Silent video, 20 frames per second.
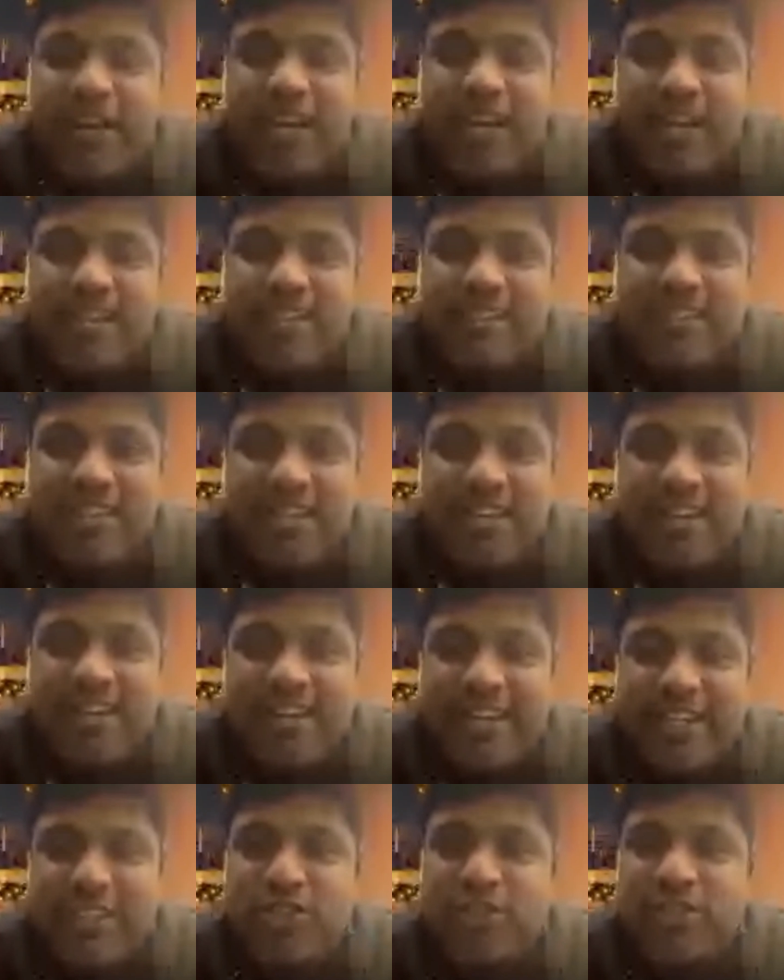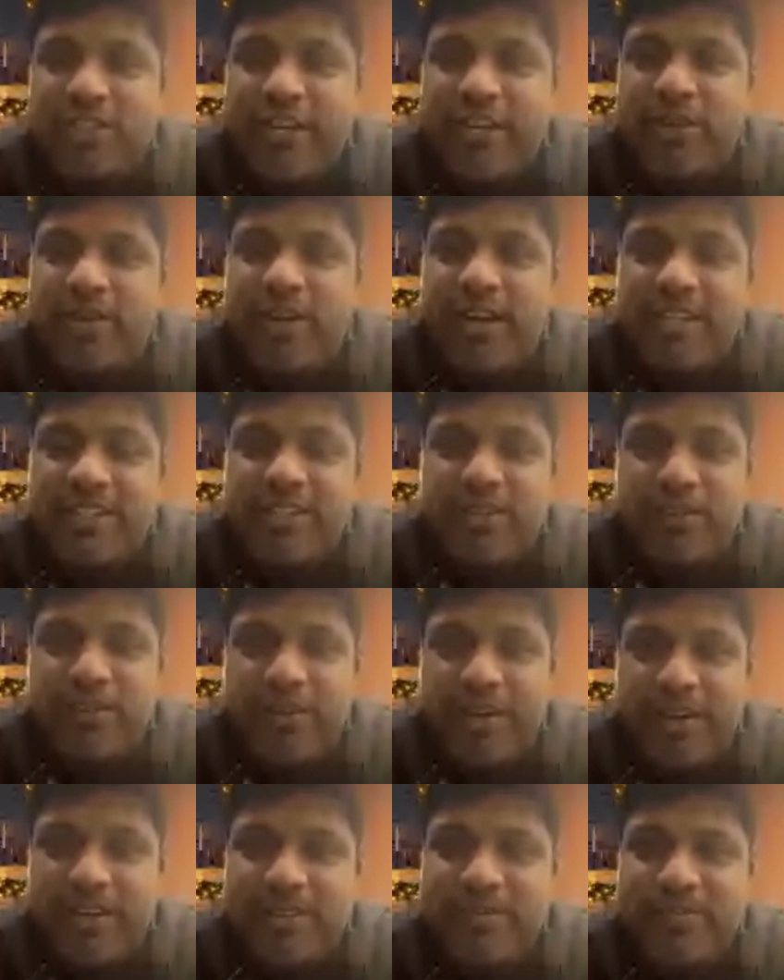guys. Nice to see you guys over
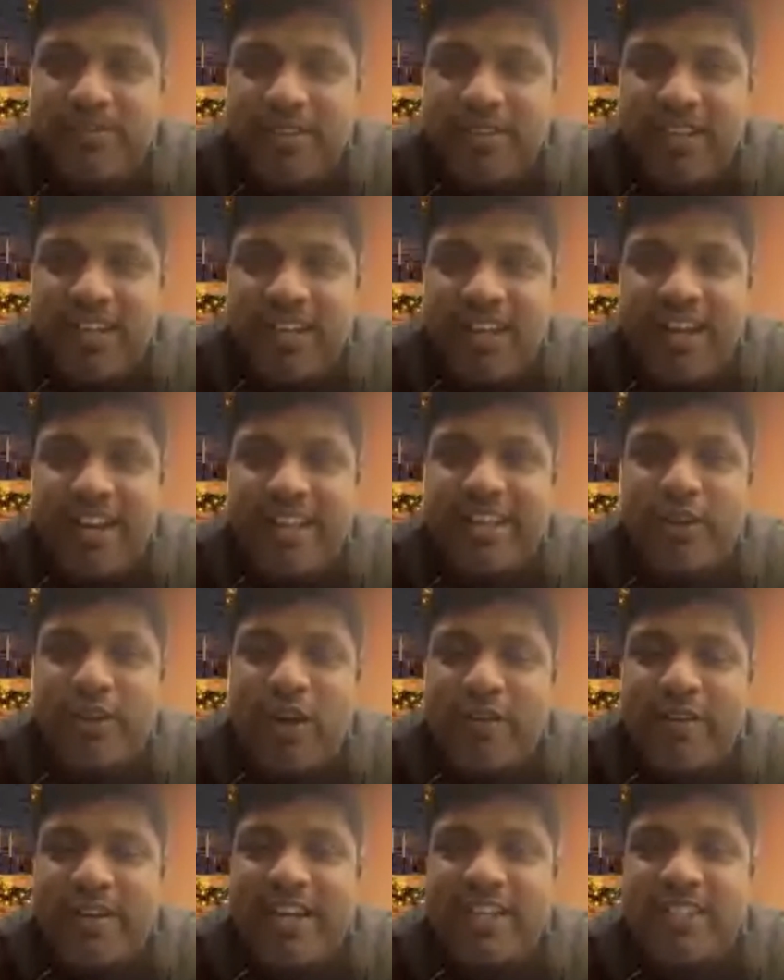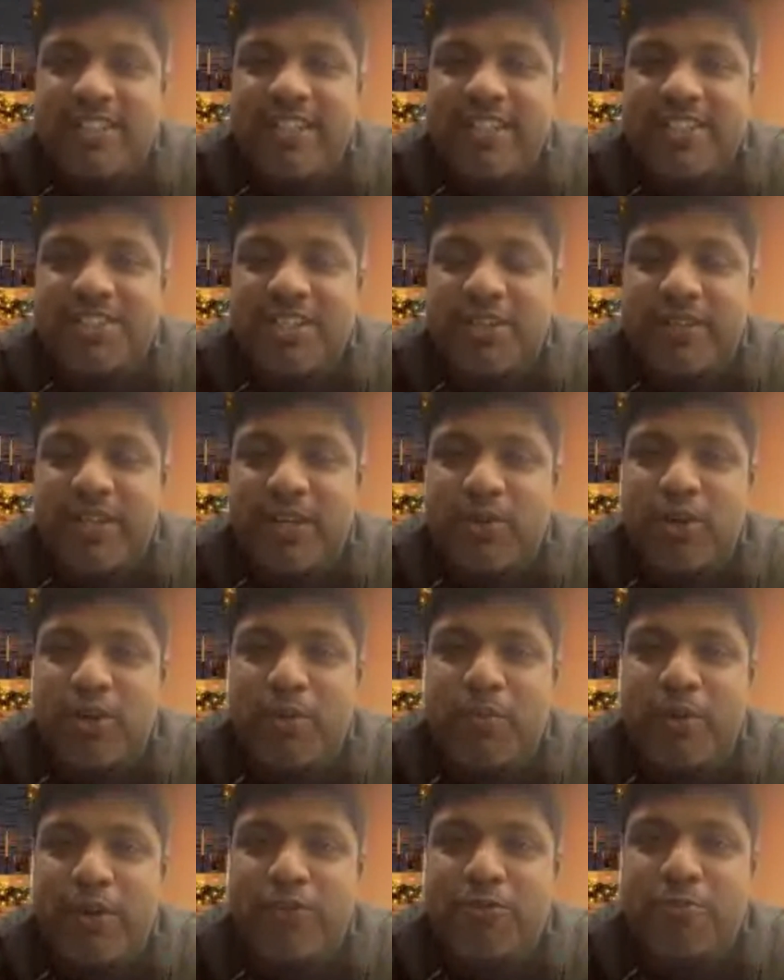here. And I think you have a nice T-shirt with a
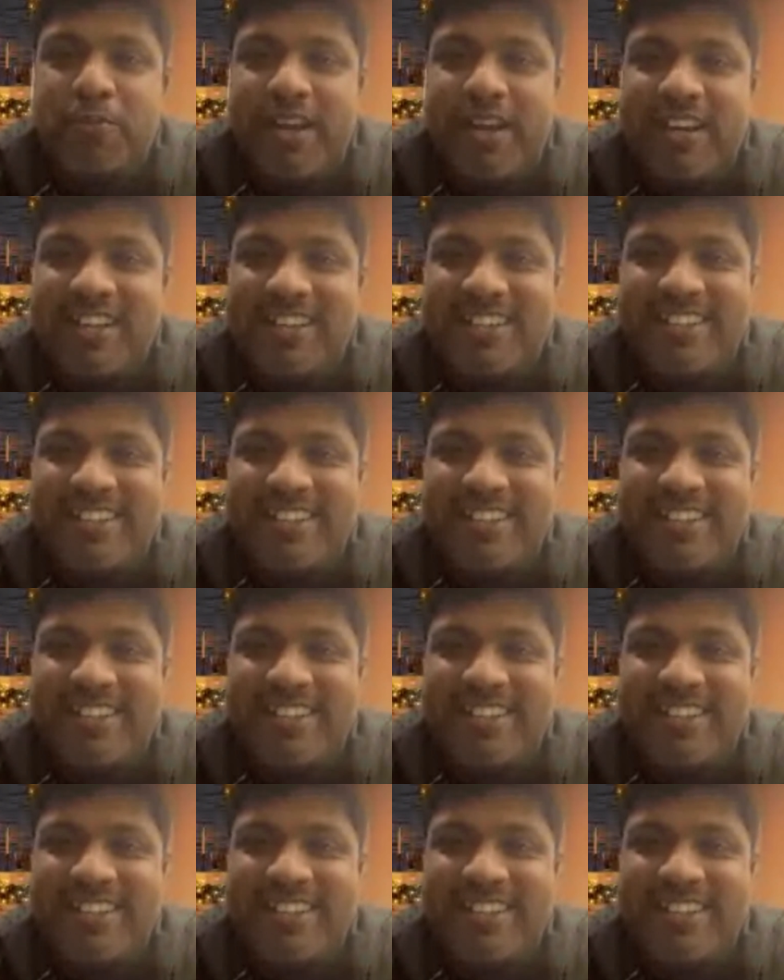good brew, man.